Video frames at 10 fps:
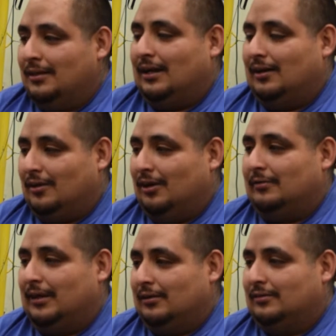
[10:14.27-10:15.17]
out of
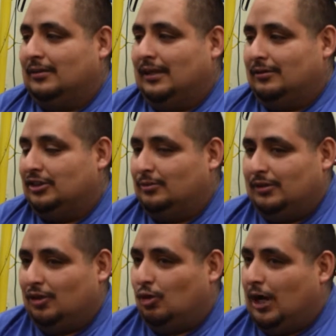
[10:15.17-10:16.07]
Colorado, like just with the
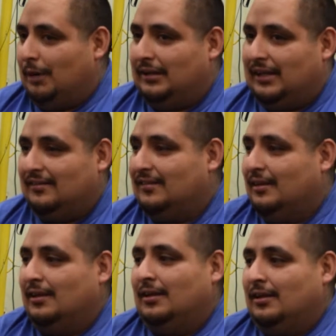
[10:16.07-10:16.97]
crop that's,
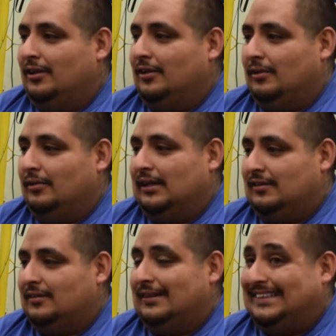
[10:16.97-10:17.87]
you know,
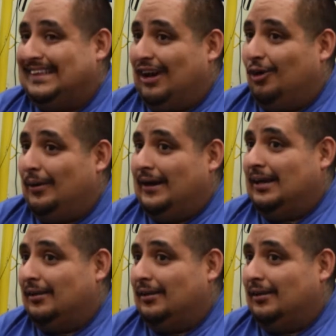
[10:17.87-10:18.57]
that's that's out right now.